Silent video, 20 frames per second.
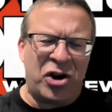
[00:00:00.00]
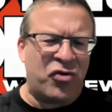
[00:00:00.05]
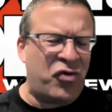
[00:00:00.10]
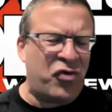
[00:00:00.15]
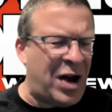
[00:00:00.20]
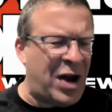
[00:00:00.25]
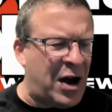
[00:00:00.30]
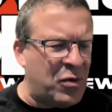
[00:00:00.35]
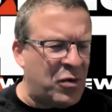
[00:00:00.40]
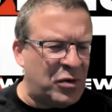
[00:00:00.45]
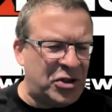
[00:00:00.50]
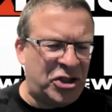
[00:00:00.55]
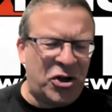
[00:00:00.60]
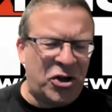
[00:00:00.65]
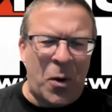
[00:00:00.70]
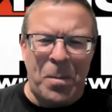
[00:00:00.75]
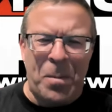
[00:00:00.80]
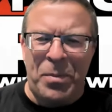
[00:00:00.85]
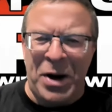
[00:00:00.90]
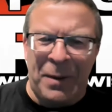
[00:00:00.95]
crowd was
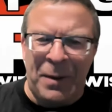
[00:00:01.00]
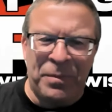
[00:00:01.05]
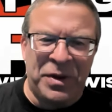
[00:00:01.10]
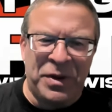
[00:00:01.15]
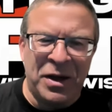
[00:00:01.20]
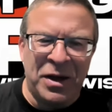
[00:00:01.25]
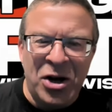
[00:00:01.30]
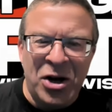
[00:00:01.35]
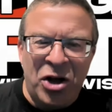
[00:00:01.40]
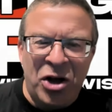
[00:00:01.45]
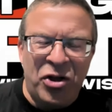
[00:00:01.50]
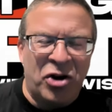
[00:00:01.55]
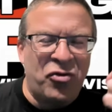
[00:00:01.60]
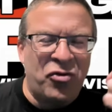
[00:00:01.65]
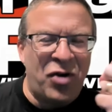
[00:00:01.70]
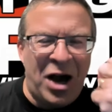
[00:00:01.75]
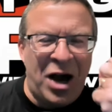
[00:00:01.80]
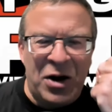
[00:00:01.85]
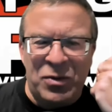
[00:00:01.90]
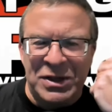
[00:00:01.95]
so pumped. The
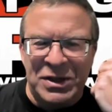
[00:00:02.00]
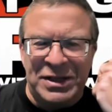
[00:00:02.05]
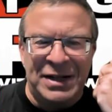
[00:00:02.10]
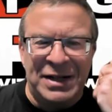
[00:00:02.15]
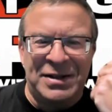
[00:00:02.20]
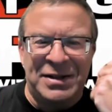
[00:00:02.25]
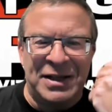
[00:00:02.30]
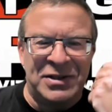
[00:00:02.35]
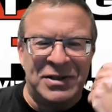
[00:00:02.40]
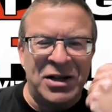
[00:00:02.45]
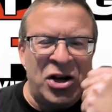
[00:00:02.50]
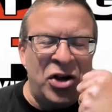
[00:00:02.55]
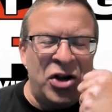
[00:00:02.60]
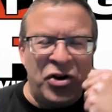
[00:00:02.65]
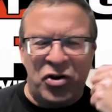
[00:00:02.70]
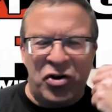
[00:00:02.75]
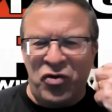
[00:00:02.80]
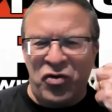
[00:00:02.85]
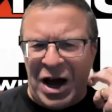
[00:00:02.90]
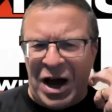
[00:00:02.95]
crowd was into this.
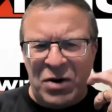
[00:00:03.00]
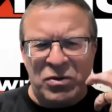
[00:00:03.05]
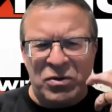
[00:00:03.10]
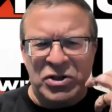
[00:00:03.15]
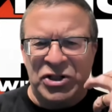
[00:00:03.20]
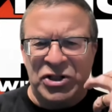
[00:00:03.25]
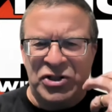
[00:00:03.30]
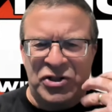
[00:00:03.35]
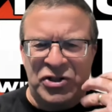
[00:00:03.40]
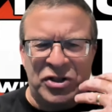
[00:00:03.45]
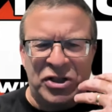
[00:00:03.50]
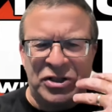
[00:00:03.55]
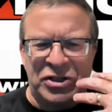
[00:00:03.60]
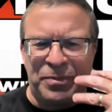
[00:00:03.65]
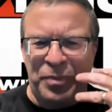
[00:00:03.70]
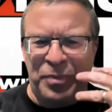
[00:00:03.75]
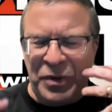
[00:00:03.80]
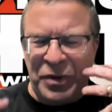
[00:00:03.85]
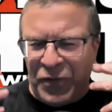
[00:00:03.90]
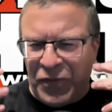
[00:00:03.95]
The crowd was
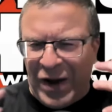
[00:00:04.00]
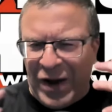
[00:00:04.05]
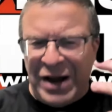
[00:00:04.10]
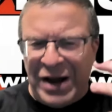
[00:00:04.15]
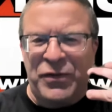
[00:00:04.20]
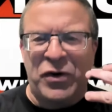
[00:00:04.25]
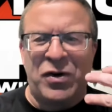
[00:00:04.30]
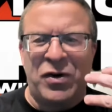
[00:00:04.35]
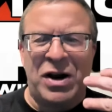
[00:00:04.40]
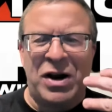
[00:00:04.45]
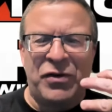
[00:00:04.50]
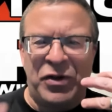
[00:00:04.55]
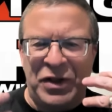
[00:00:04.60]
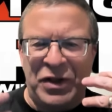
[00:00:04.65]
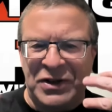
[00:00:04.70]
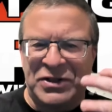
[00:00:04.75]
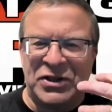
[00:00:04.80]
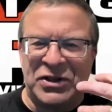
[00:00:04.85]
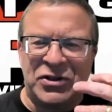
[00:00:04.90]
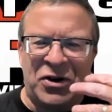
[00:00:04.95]
just fight forever.
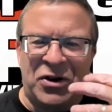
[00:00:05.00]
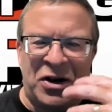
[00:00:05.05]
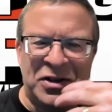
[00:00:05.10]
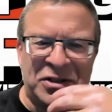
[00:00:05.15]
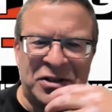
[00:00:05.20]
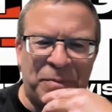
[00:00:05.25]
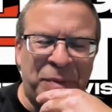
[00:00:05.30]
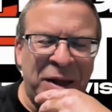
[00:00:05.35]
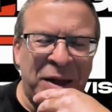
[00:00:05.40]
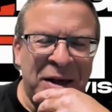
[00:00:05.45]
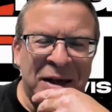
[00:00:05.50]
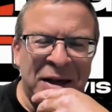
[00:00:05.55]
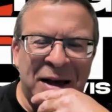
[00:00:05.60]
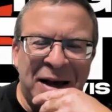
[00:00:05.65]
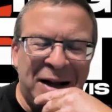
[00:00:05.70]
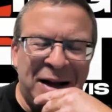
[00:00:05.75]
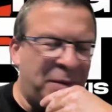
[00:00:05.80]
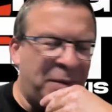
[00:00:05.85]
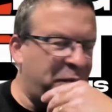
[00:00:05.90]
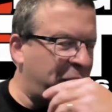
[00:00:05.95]
This is awesome.
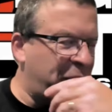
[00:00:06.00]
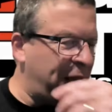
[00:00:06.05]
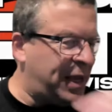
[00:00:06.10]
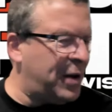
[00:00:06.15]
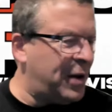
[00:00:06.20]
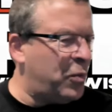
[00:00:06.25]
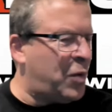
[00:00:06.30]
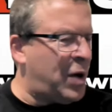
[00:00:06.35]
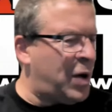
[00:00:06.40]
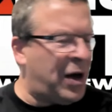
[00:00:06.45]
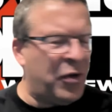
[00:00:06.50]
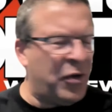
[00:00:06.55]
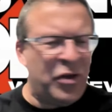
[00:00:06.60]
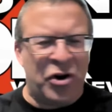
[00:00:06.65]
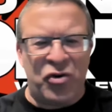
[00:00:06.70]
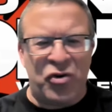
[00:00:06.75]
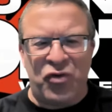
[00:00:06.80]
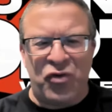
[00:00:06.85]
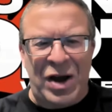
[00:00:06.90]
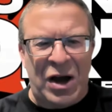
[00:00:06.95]
And I'm thinking, wow, the
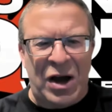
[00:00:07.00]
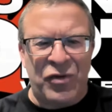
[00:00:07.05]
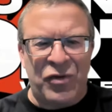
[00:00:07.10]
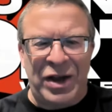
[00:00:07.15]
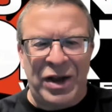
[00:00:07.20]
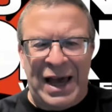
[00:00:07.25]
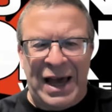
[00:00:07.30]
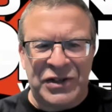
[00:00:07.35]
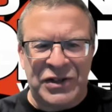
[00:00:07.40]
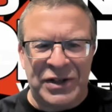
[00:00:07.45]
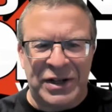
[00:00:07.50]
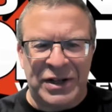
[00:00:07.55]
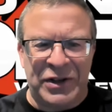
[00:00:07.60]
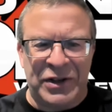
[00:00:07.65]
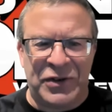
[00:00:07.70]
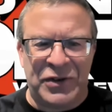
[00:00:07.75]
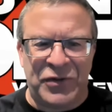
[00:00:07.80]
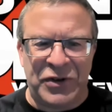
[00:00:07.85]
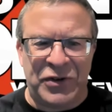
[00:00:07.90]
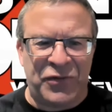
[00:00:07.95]
crowd reaction
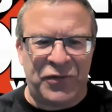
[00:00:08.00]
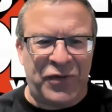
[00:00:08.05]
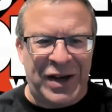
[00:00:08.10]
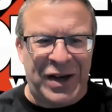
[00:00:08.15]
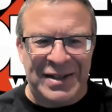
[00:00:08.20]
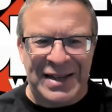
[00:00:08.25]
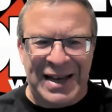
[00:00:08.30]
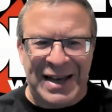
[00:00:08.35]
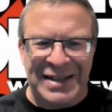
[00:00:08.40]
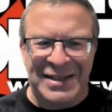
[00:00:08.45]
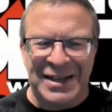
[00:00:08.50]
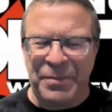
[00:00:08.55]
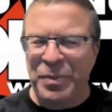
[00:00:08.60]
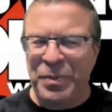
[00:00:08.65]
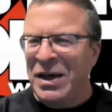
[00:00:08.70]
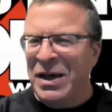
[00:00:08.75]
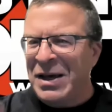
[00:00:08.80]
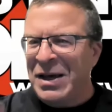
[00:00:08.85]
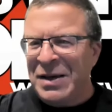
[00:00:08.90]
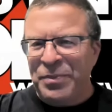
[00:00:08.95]
is just
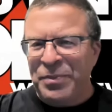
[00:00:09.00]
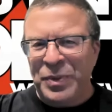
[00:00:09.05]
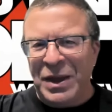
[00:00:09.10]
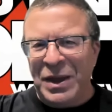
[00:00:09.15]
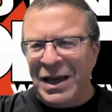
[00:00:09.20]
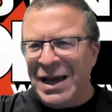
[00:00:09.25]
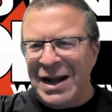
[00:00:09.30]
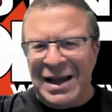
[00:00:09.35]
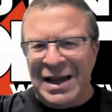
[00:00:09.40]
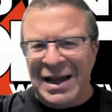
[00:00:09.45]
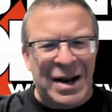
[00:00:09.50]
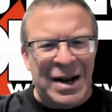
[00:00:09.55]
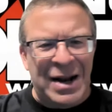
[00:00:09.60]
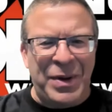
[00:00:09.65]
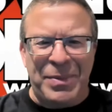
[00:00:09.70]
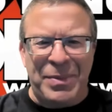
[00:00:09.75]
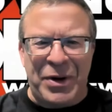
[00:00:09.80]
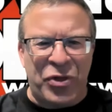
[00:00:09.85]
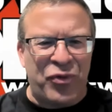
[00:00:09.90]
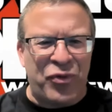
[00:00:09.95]
fantastic. Again, it had to
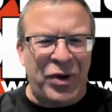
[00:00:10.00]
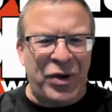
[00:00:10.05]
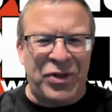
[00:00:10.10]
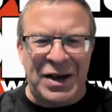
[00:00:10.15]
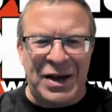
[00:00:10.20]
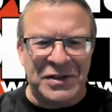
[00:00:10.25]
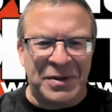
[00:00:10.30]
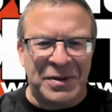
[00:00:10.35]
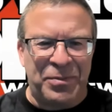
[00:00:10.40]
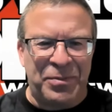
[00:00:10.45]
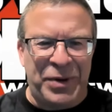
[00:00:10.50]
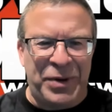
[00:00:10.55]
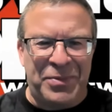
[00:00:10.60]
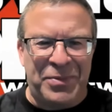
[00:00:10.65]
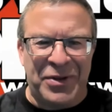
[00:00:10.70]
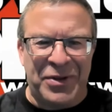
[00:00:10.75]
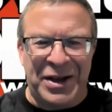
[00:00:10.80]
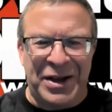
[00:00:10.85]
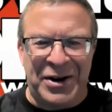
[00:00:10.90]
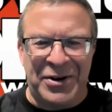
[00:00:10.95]
be about 3,000
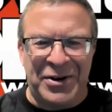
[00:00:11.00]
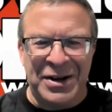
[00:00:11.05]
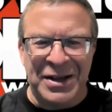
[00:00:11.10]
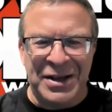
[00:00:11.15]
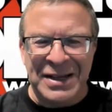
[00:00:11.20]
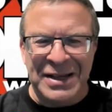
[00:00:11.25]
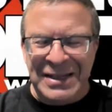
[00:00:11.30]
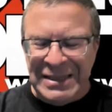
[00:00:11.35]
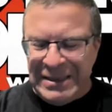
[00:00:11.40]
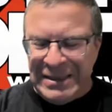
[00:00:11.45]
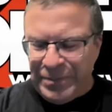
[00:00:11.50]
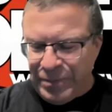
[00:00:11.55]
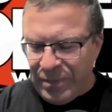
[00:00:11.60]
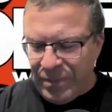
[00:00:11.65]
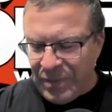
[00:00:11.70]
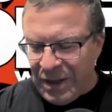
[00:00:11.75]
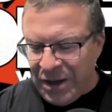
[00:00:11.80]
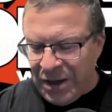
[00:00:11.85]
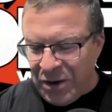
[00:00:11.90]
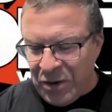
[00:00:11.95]
people there.
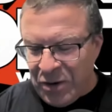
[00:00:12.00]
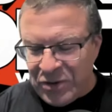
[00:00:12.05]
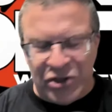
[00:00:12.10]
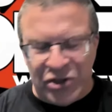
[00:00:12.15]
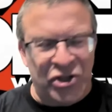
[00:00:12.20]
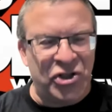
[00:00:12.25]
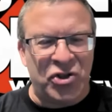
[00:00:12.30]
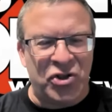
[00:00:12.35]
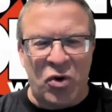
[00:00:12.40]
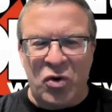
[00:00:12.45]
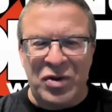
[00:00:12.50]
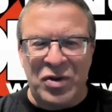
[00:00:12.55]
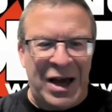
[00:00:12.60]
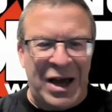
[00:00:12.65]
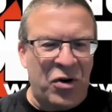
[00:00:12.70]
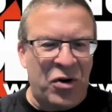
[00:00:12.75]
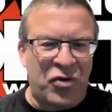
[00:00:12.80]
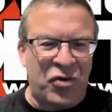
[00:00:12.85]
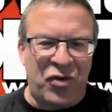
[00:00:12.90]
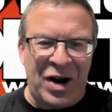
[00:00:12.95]
It was a sold
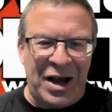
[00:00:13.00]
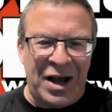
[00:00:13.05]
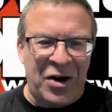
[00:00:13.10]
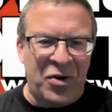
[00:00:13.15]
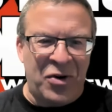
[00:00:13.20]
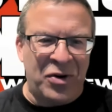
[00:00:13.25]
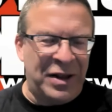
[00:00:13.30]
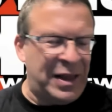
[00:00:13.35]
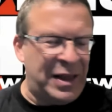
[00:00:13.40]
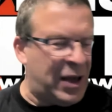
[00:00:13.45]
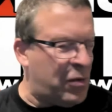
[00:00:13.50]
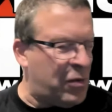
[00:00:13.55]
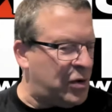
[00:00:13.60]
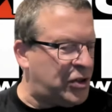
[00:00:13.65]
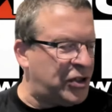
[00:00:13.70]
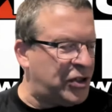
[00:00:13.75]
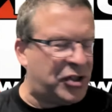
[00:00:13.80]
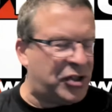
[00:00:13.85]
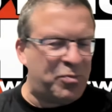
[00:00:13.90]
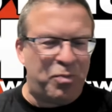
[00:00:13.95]
out crowd, and they were
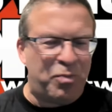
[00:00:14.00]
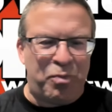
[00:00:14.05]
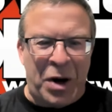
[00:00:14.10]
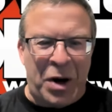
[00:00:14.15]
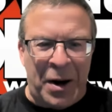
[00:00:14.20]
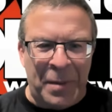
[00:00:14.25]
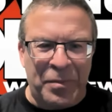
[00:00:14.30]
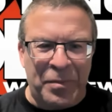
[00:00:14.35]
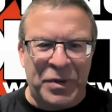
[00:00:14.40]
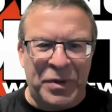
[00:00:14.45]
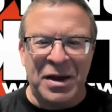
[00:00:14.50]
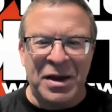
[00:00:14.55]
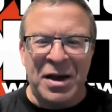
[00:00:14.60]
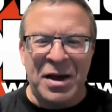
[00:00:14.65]
just pumped,